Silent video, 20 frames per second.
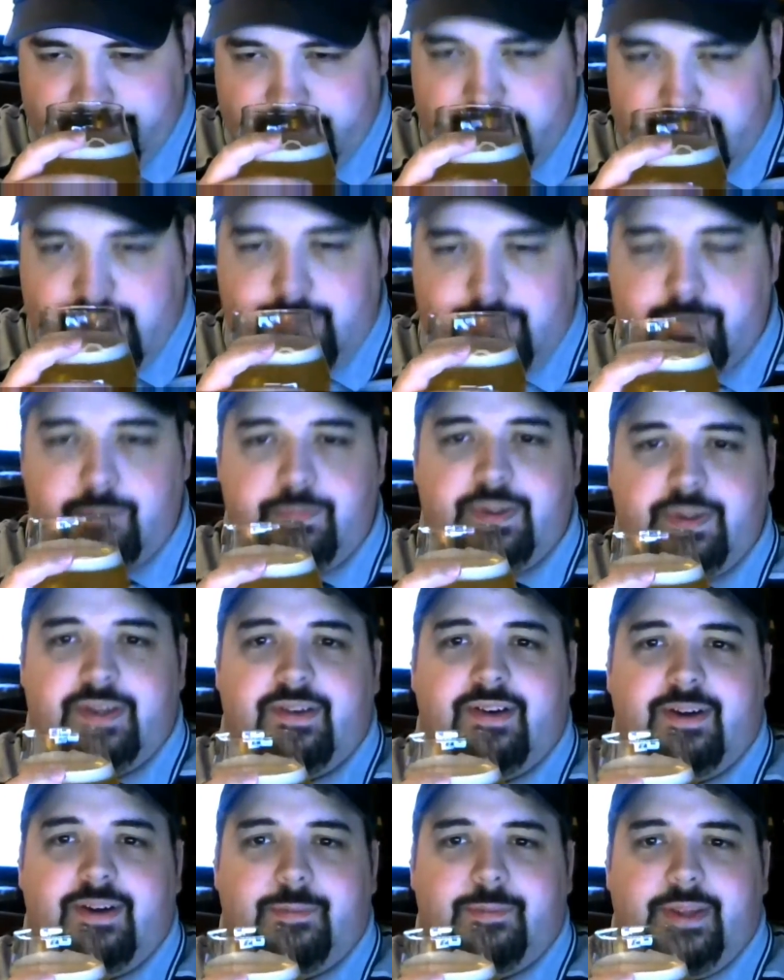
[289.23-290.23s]
I'm a big
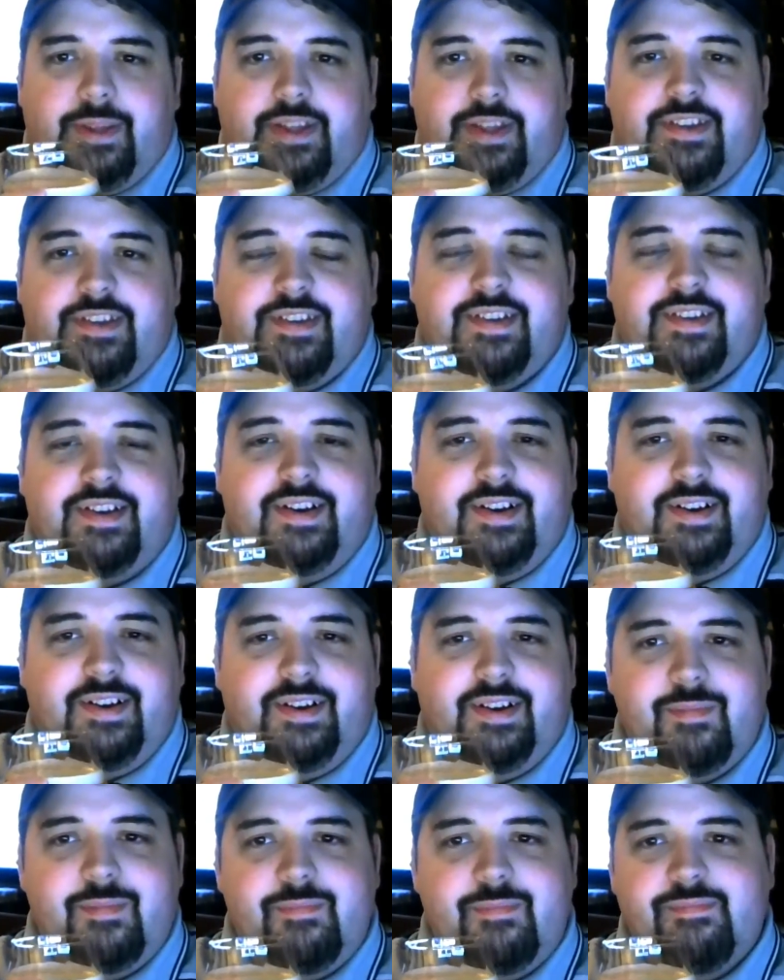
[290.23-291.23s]
hophead.
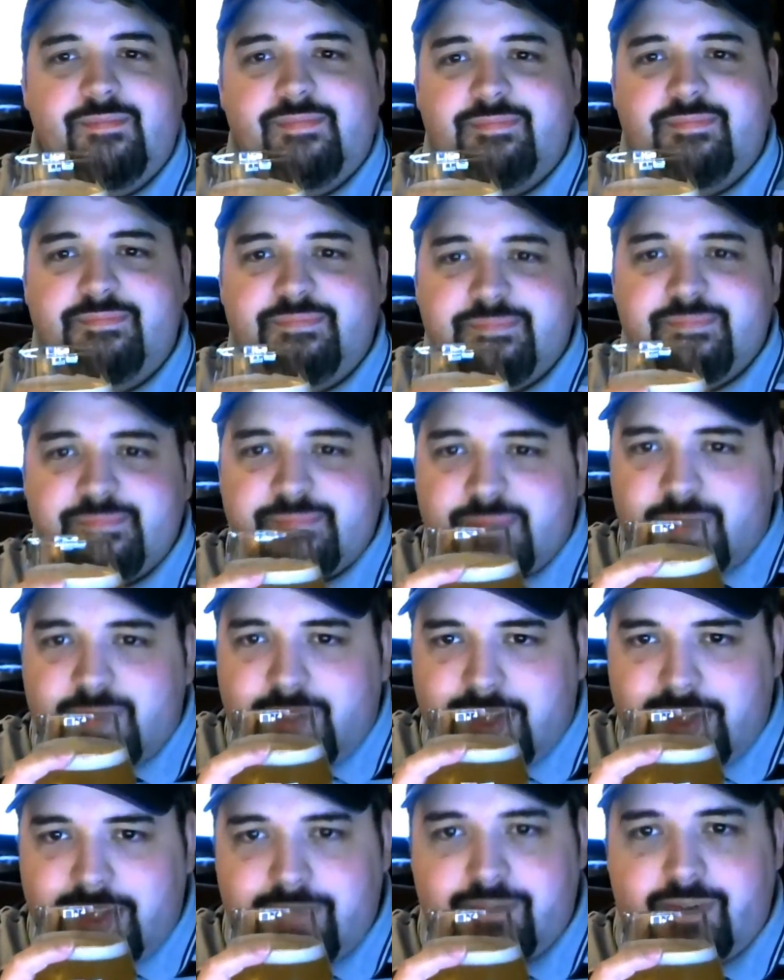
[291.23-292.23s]
I
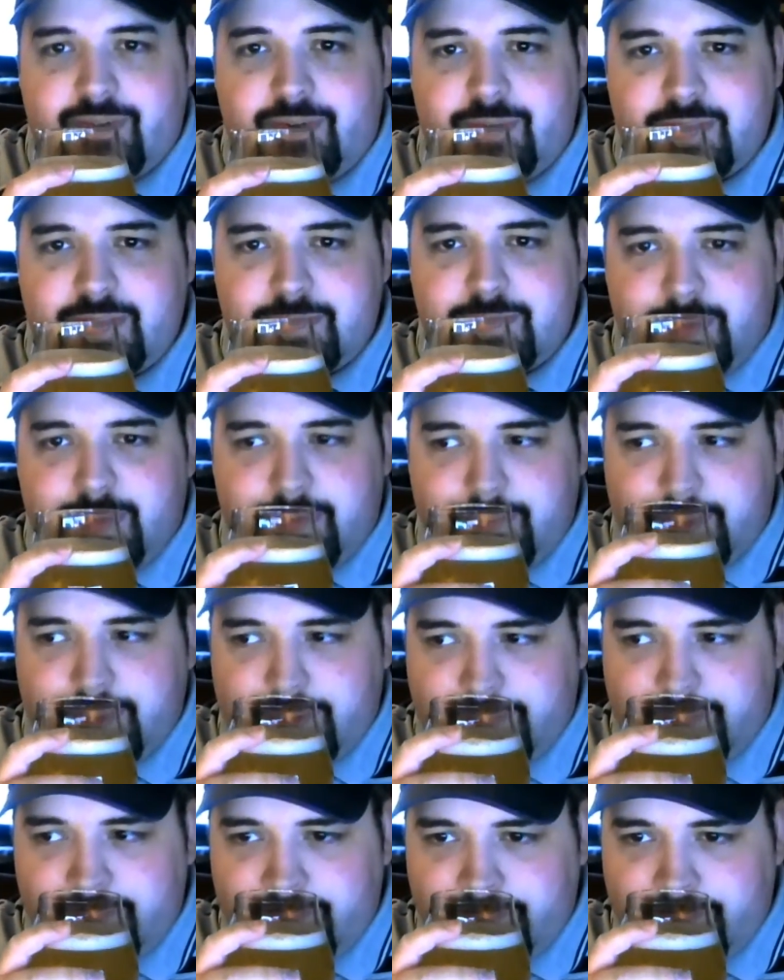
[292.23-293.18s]
haven't always been, but